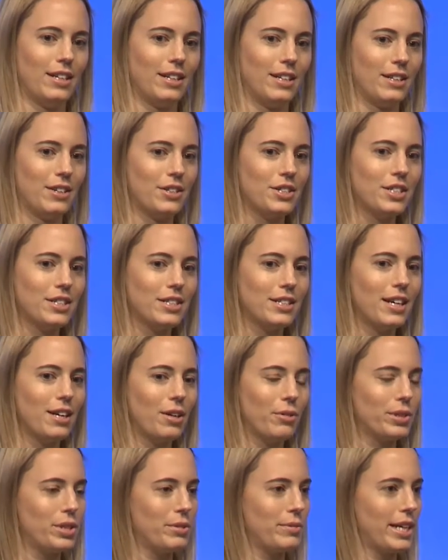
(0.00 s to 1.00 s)
Not just
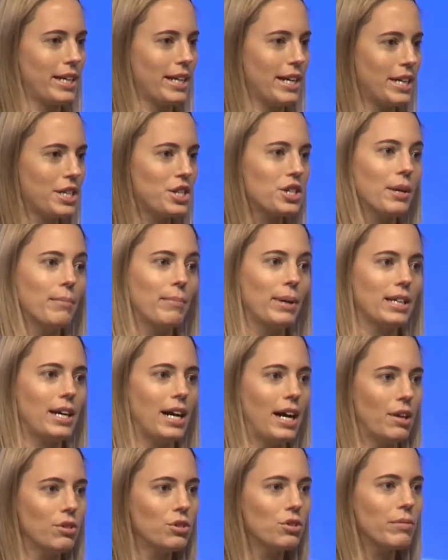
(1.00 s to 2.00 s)
how do we catch them, but
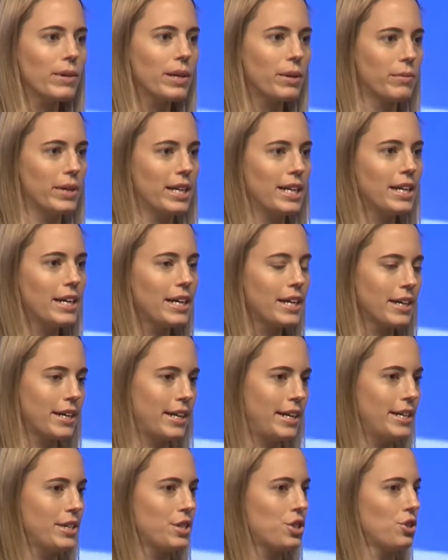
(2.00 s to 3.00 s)
how do we really
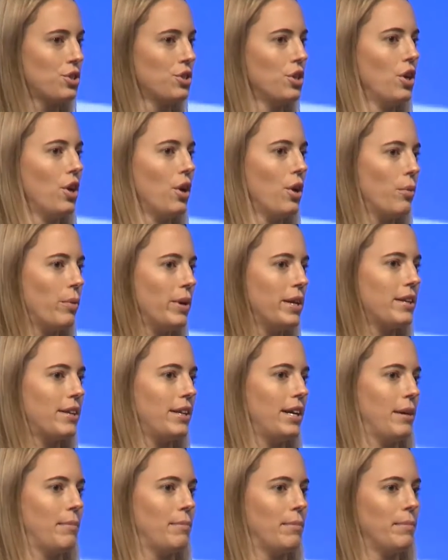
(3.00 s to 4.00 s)
engage with
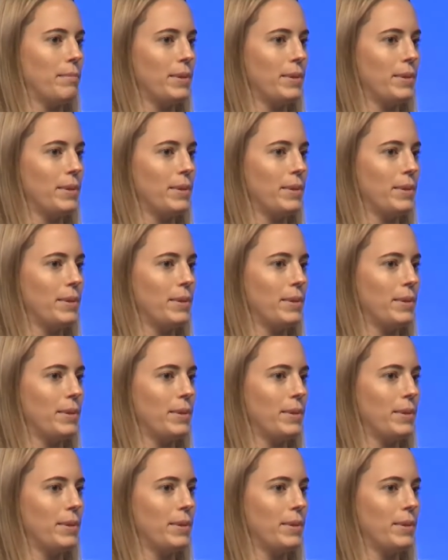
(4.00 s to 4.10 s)
them?